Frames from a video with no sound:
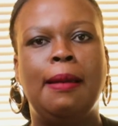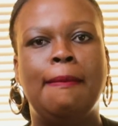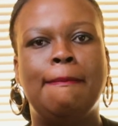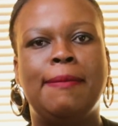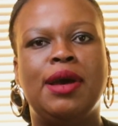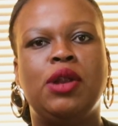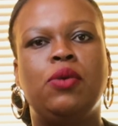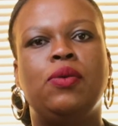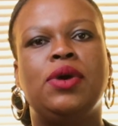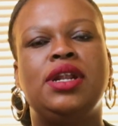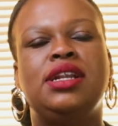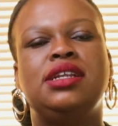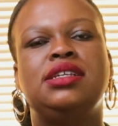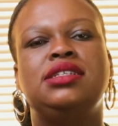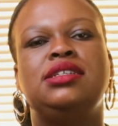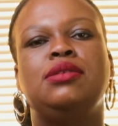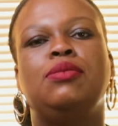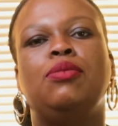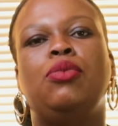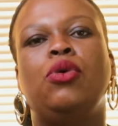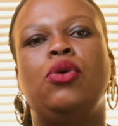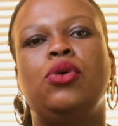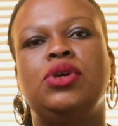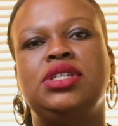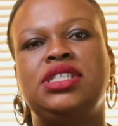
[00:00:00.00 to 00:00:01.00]
But what is
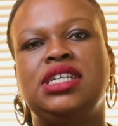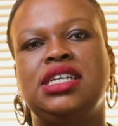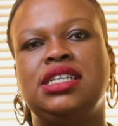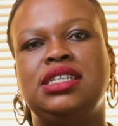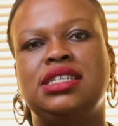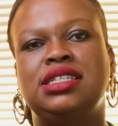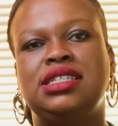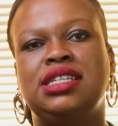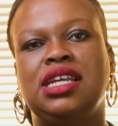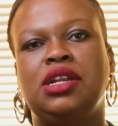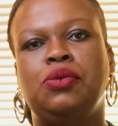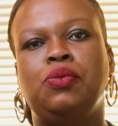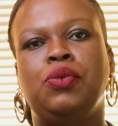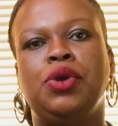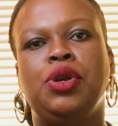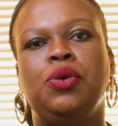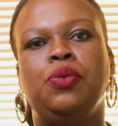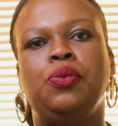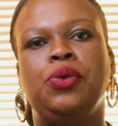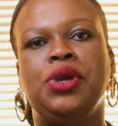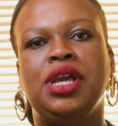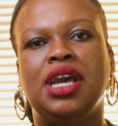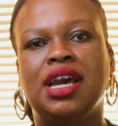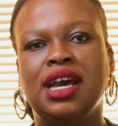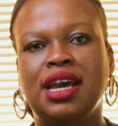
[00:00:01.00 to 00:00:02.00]
important is that
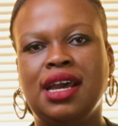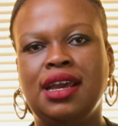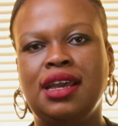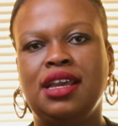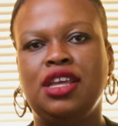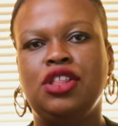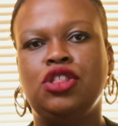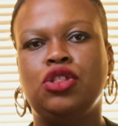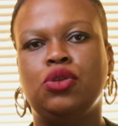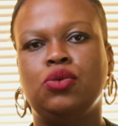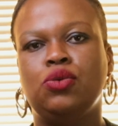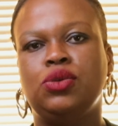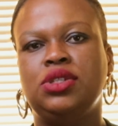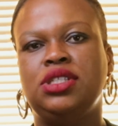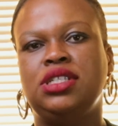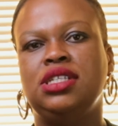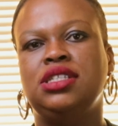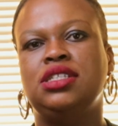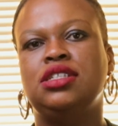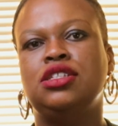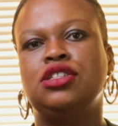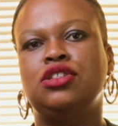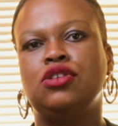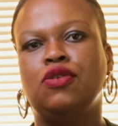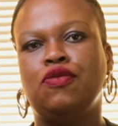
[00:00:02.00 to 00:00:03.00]
when we are in those
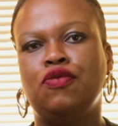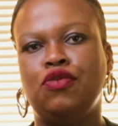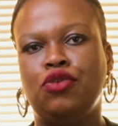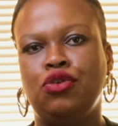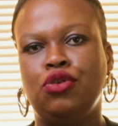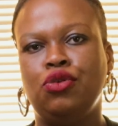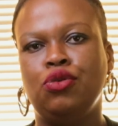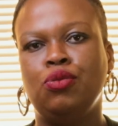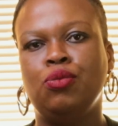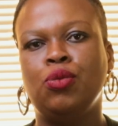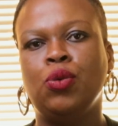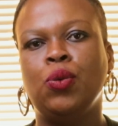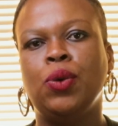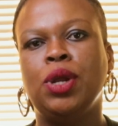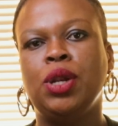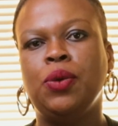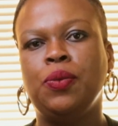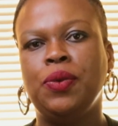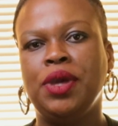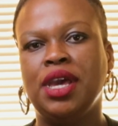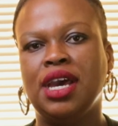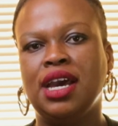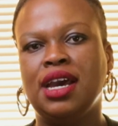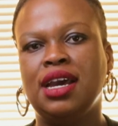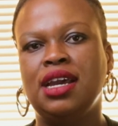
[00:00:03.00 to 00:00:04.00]
seasons of gloom, when
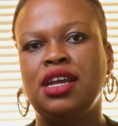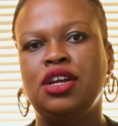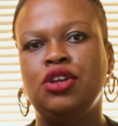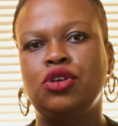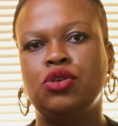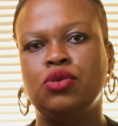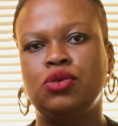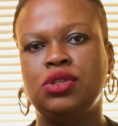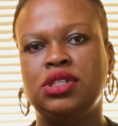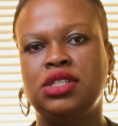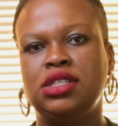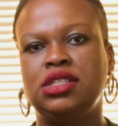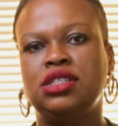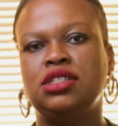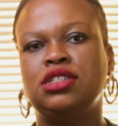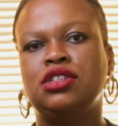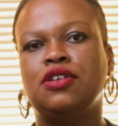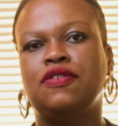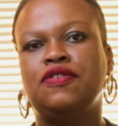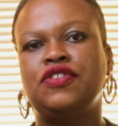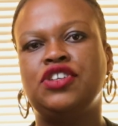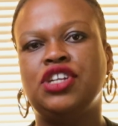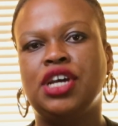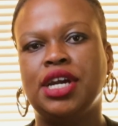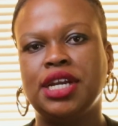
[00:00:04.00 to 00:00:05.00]
we are in those seasons
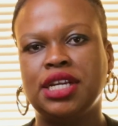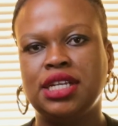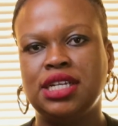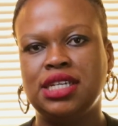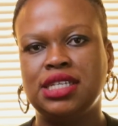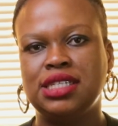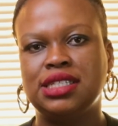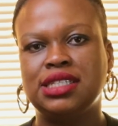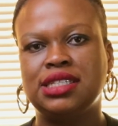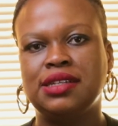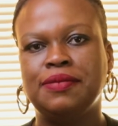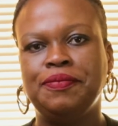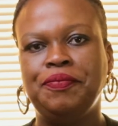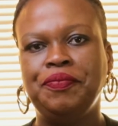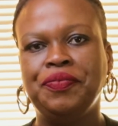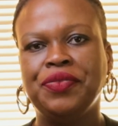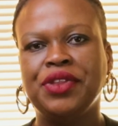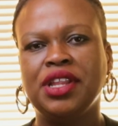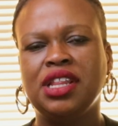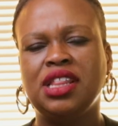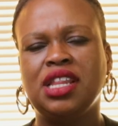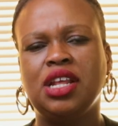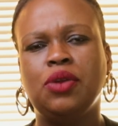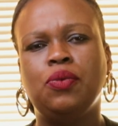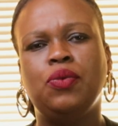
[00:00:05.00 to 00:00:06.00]
of darkness,
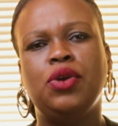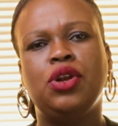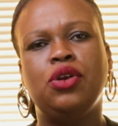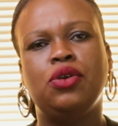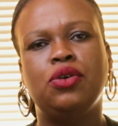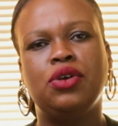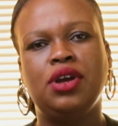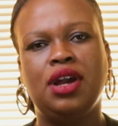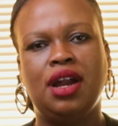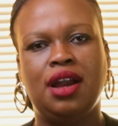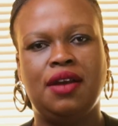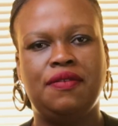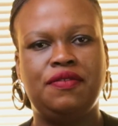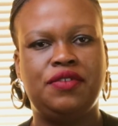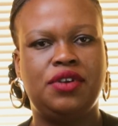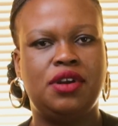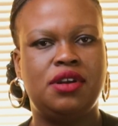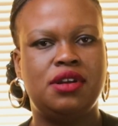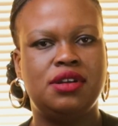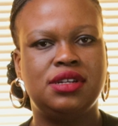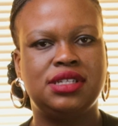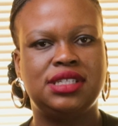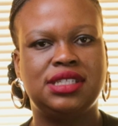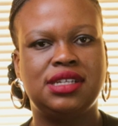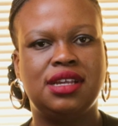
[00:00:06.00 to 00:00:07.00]
that we look after
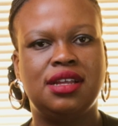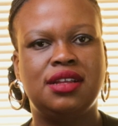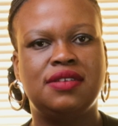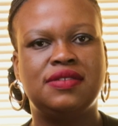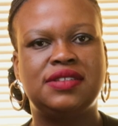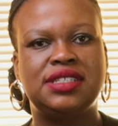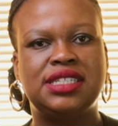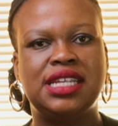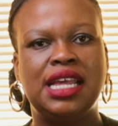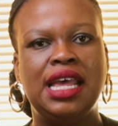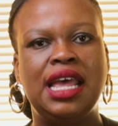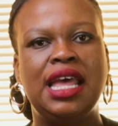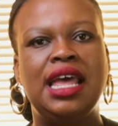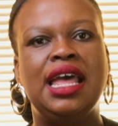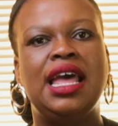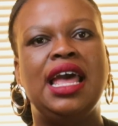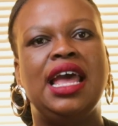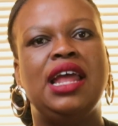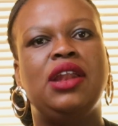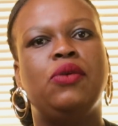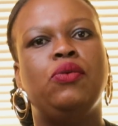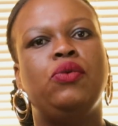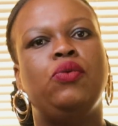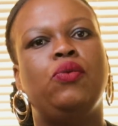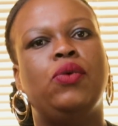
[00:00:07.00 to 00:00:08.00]
ourselves.
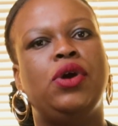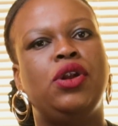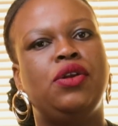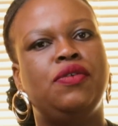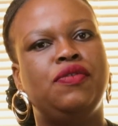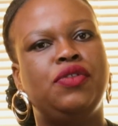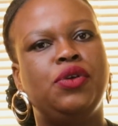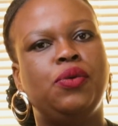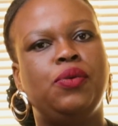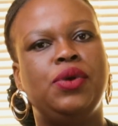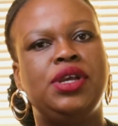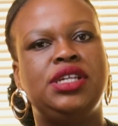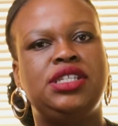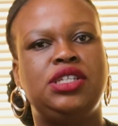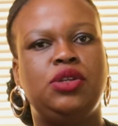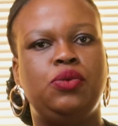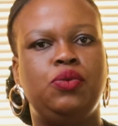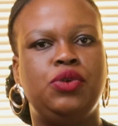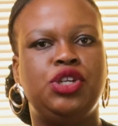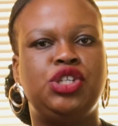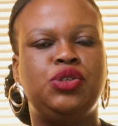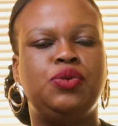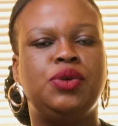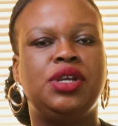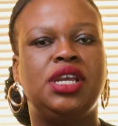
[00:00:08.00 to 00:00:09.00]
And one of the ways in
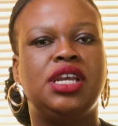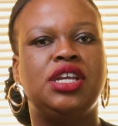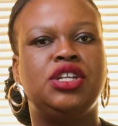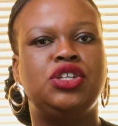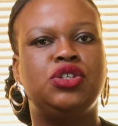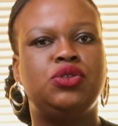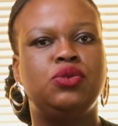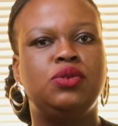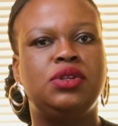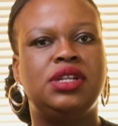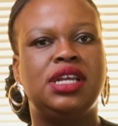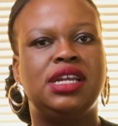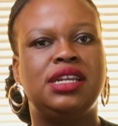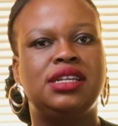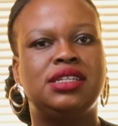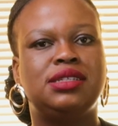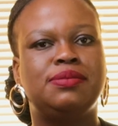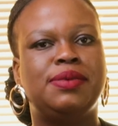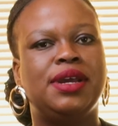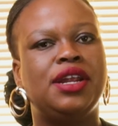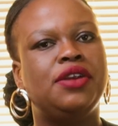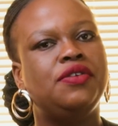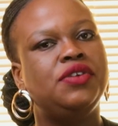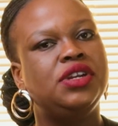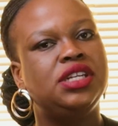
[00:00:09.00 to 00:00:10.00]
which we can do that is
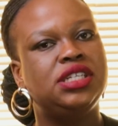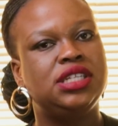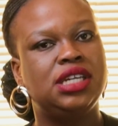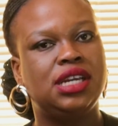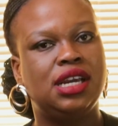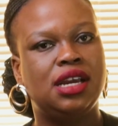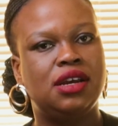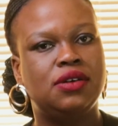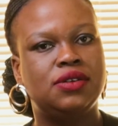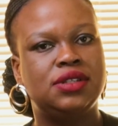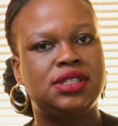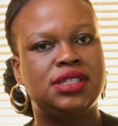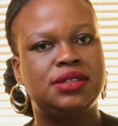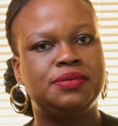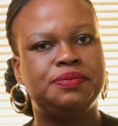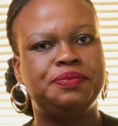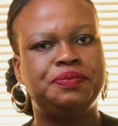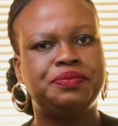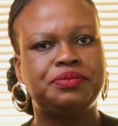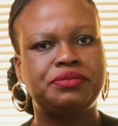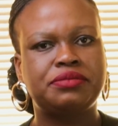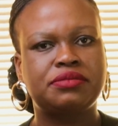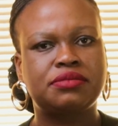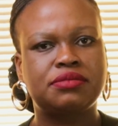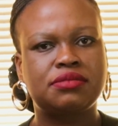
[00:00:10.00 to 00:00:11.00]
by reaching out
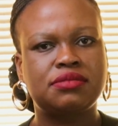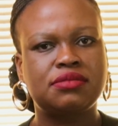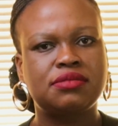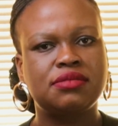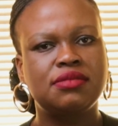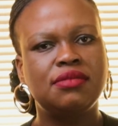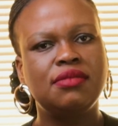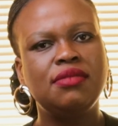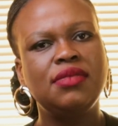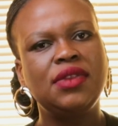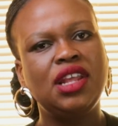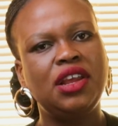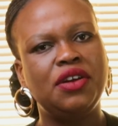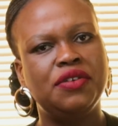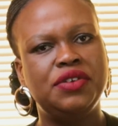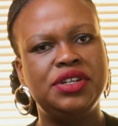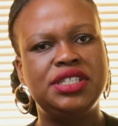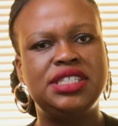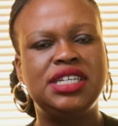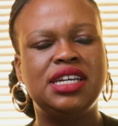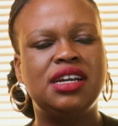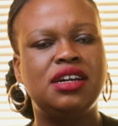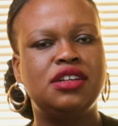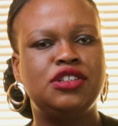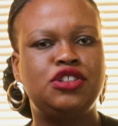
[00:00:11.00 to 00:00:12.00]

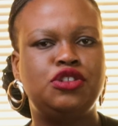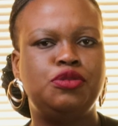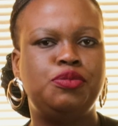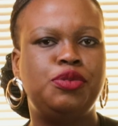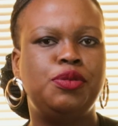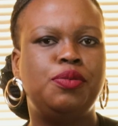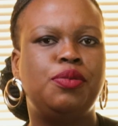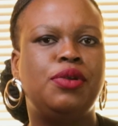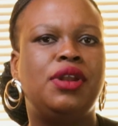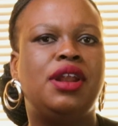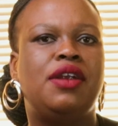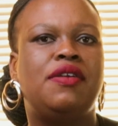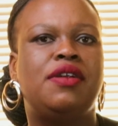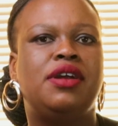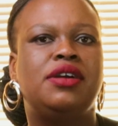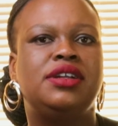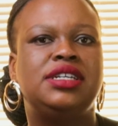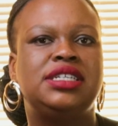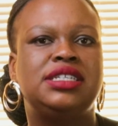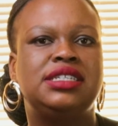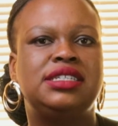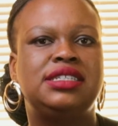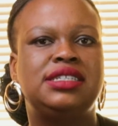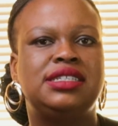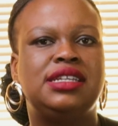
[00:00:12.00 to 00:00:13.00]
to people
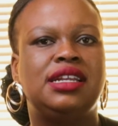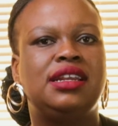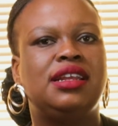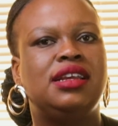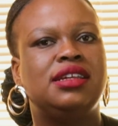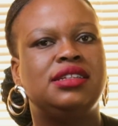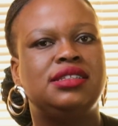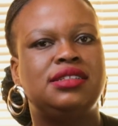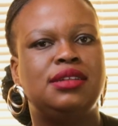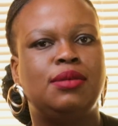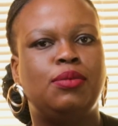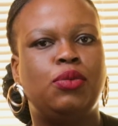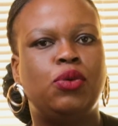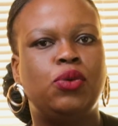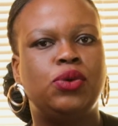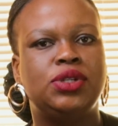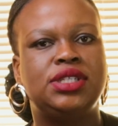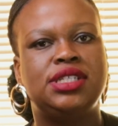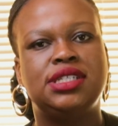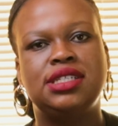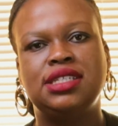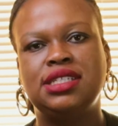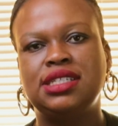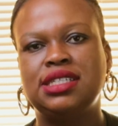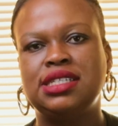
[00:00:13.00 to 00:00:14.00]
around us that can
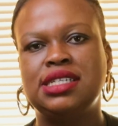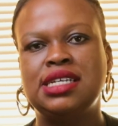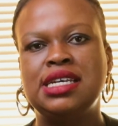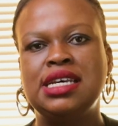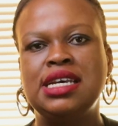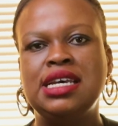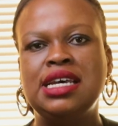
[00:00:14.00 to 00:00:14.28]
support us,